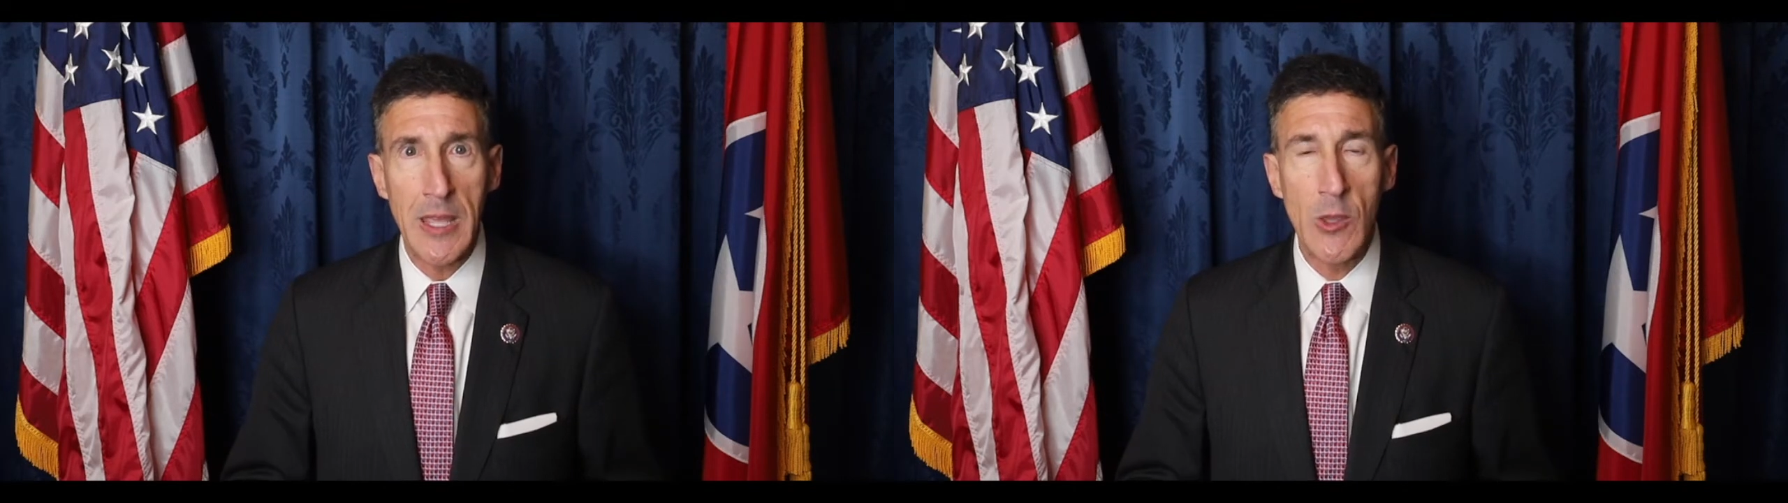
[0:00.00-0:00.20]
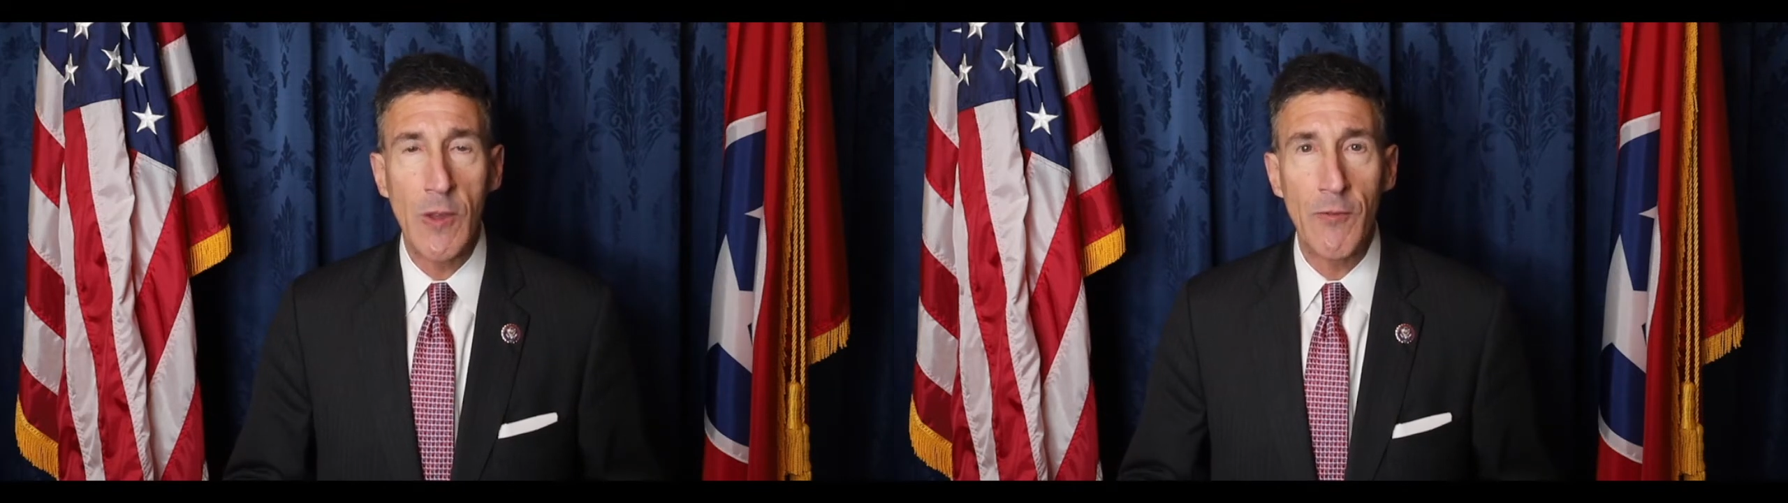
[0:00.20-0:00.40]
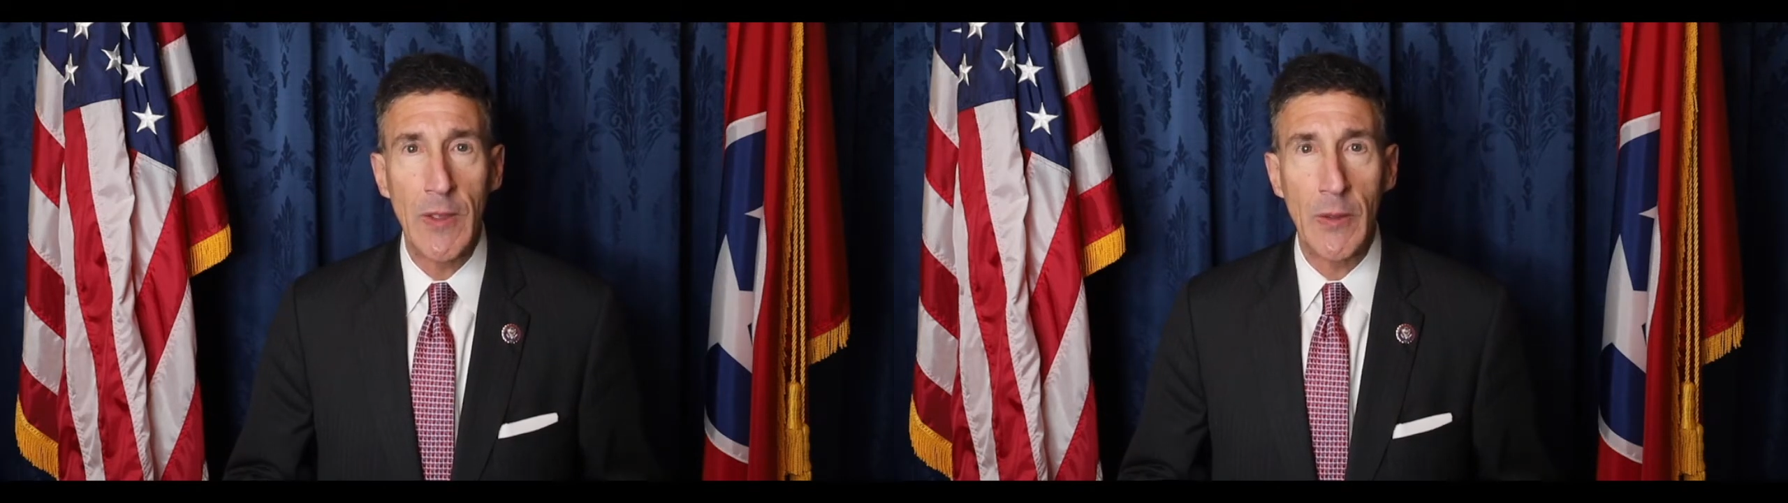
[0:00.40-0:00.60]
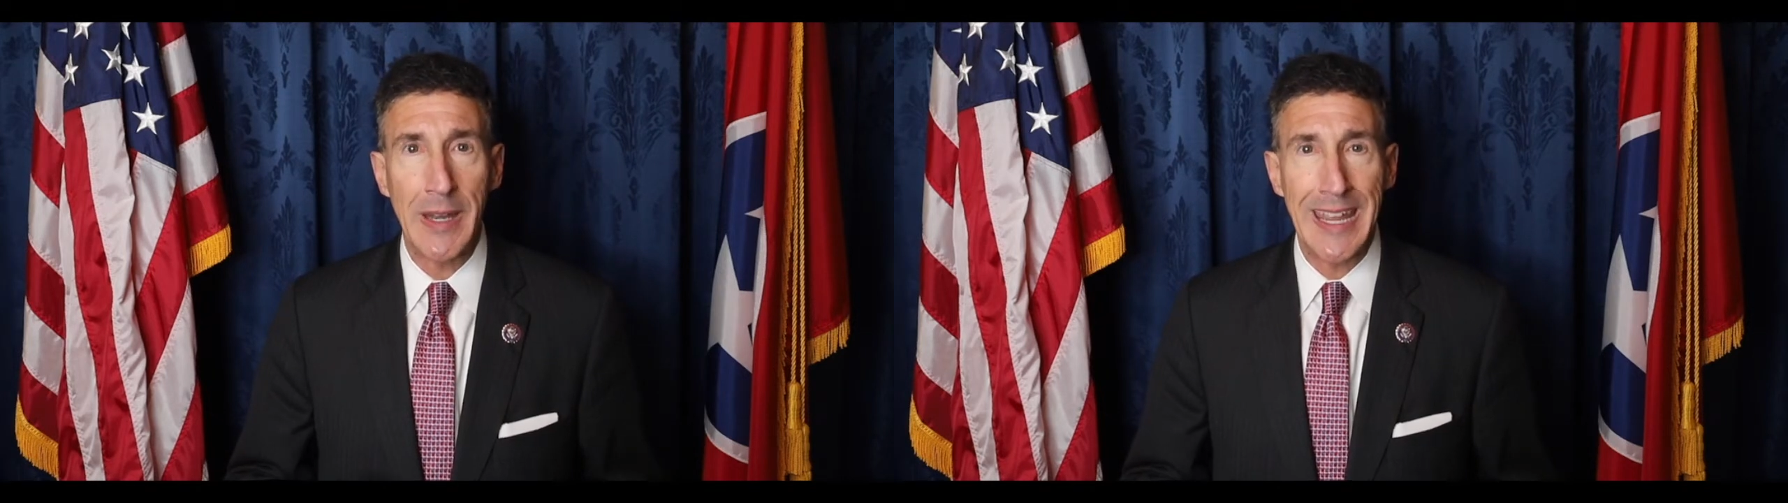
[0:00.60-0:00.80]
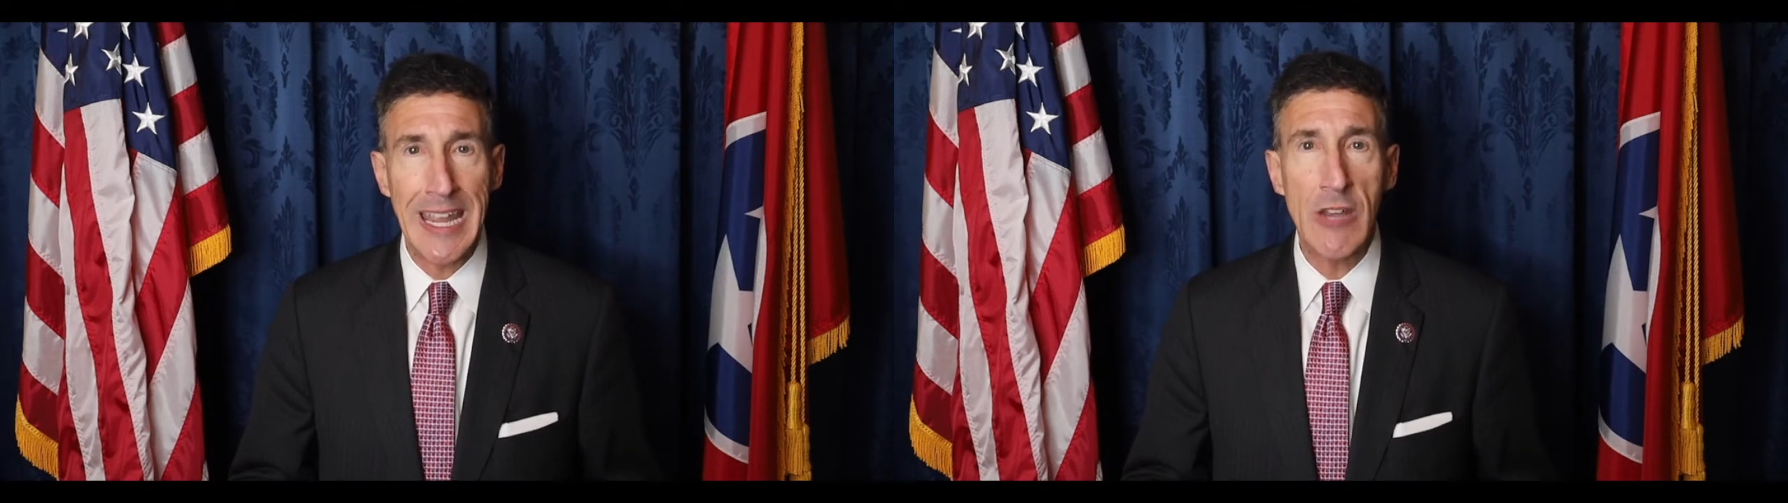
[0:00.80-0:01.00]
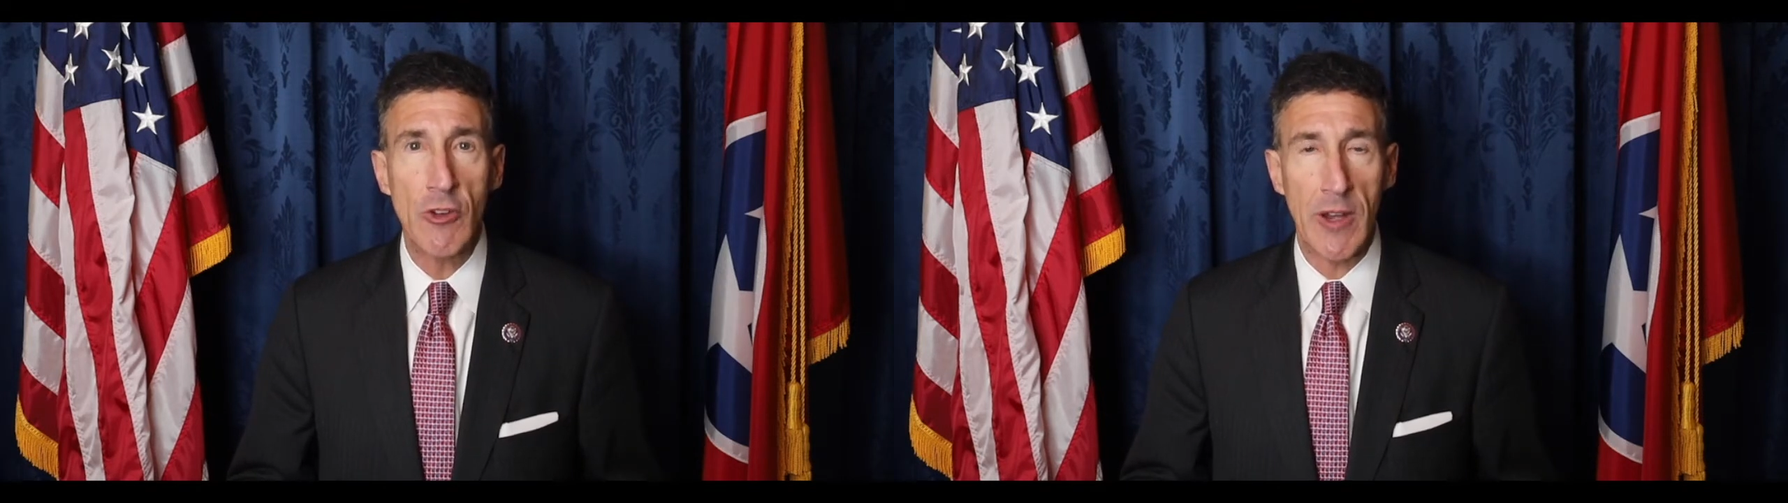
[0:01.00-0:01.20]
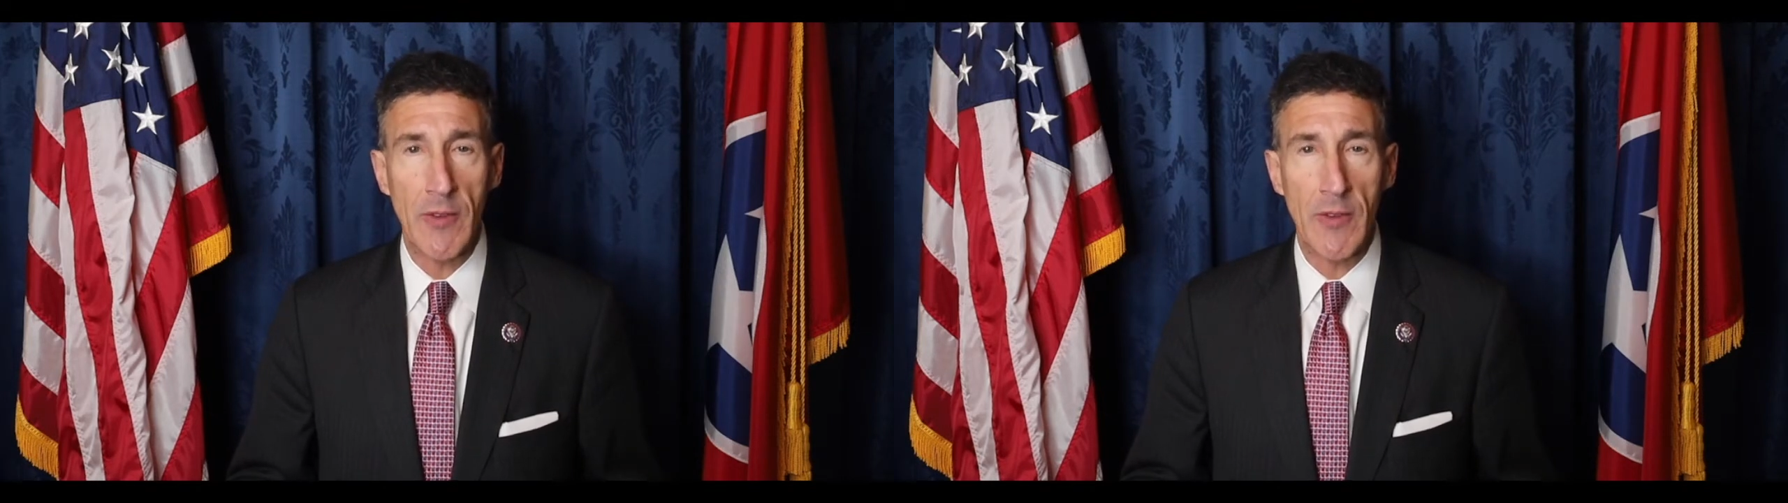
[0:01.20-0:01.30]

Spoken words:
You can feel it each and